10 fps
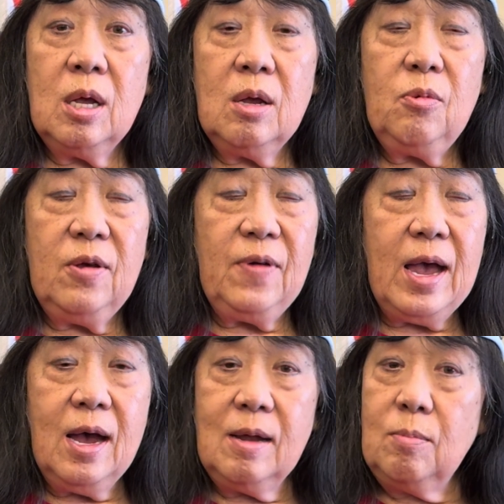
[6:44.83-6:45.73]
We've
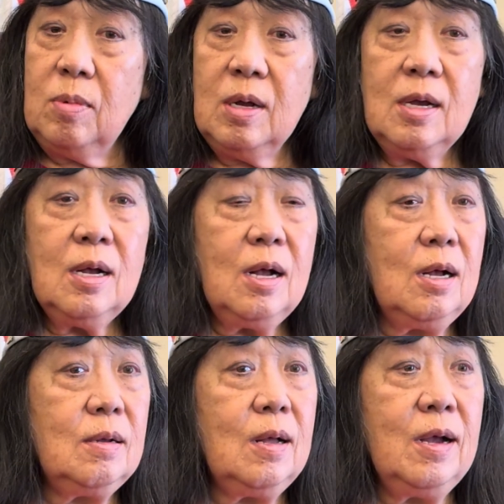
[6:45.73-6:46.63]
had,
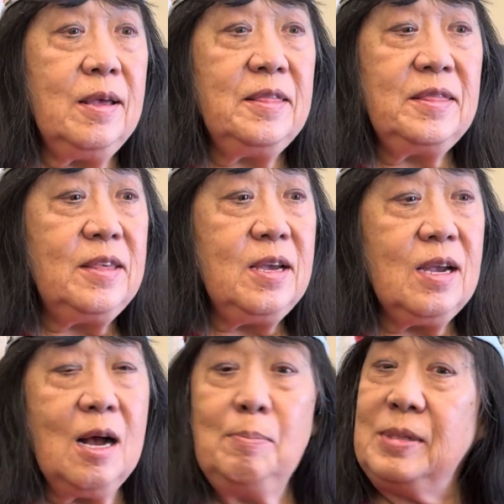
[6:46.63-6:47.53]
I
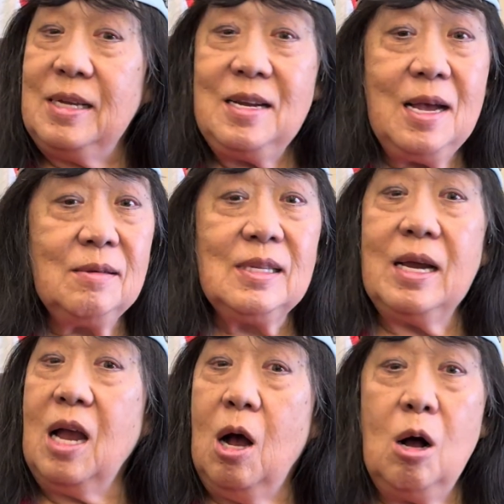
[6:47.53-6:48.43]
think, ups and downs like
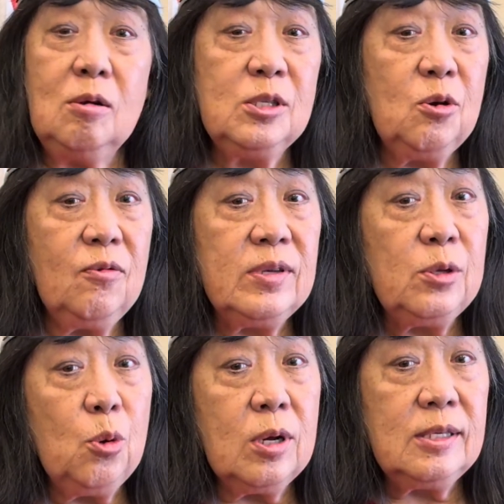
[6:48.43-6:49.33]
all service
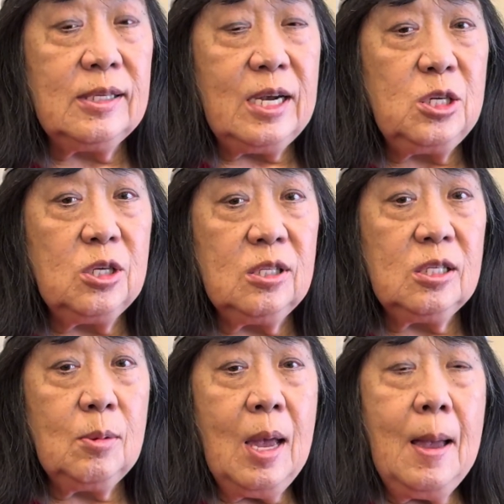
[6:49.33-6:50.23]
organizations,
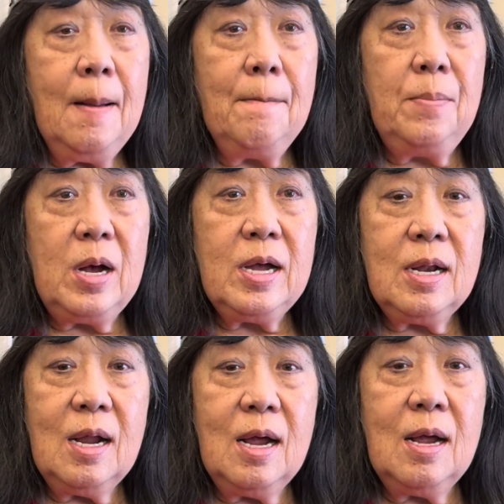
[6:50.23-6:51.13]
but
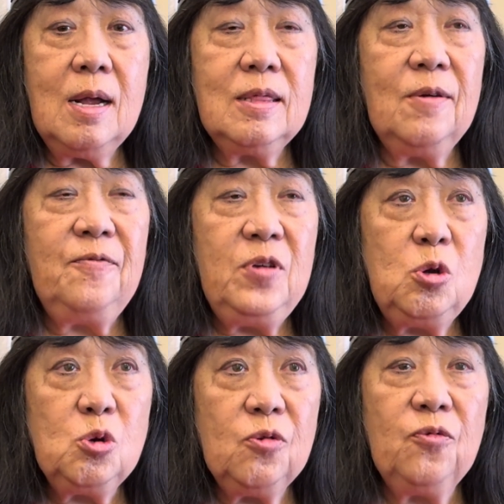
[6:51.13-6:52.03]
the
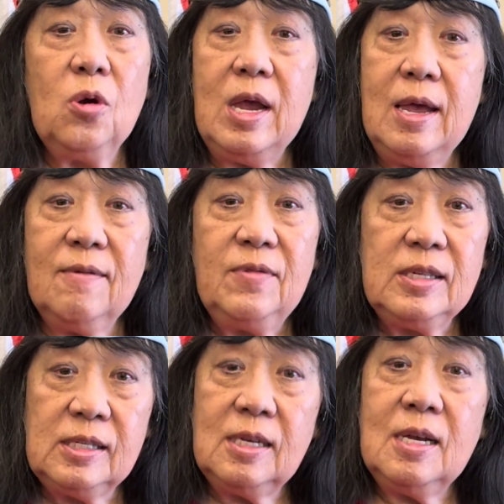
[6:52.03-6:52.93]
future for
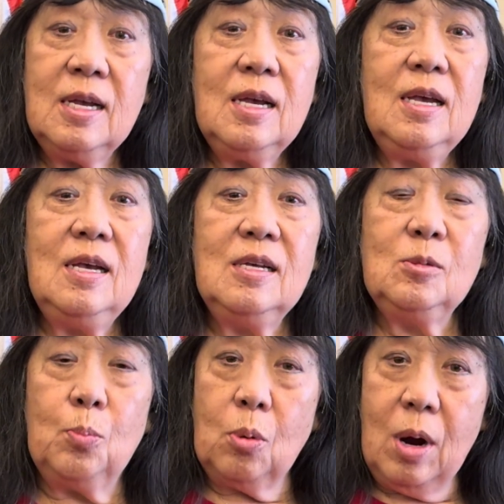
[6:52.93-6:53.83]
AMVETS is
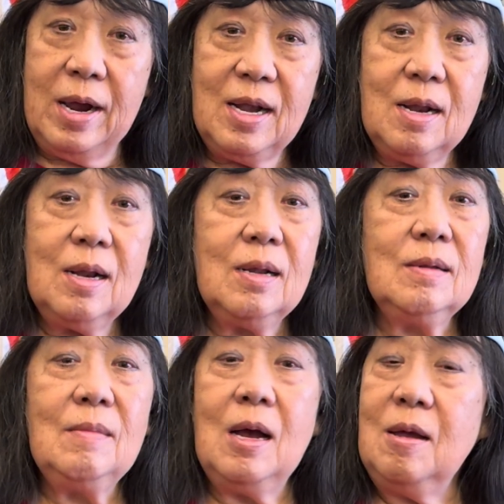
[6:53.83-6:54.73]
bright.
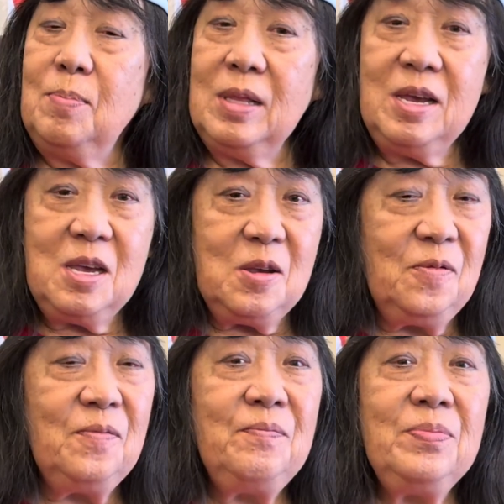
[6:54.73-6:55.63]
I believe
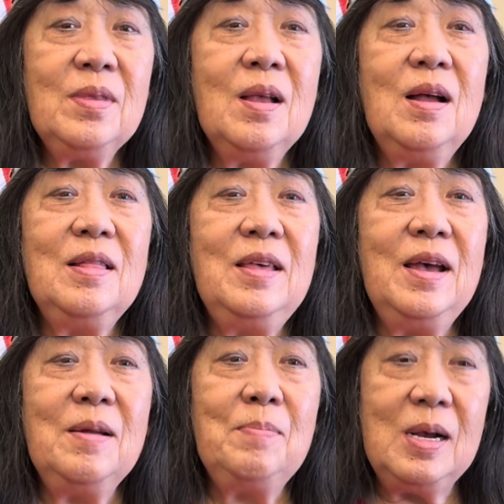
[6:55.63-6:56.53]

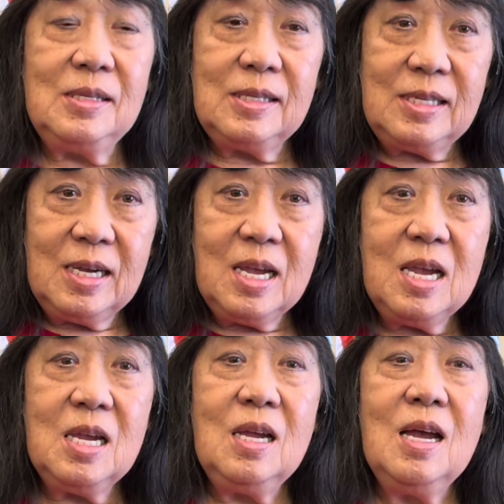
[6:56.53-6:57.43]
that by
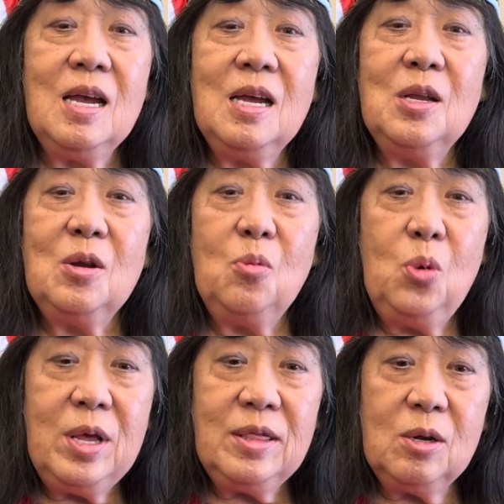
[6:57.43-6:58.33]
sticking
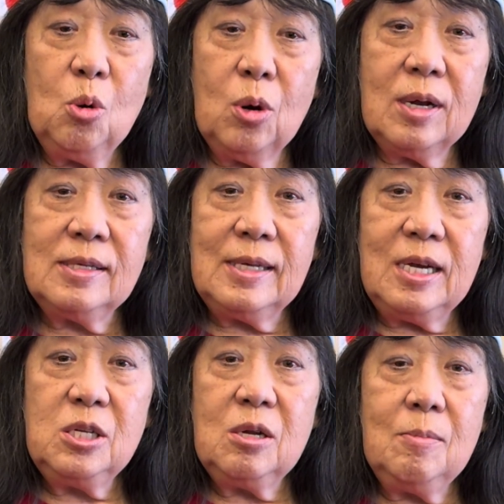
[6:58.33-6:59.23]
with an
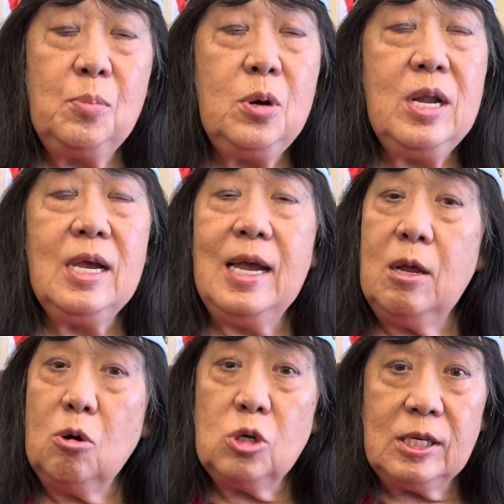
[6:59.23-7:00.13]
organization and putting
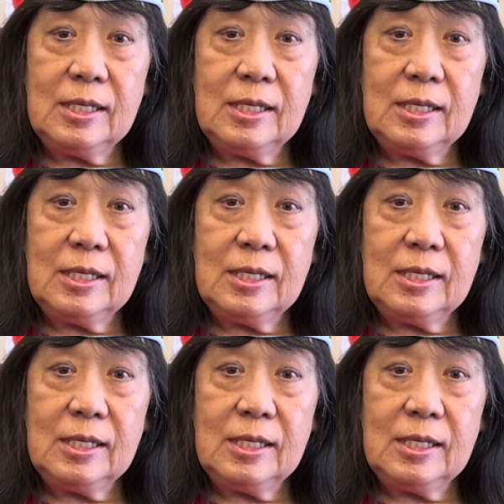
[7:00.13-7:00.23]
energies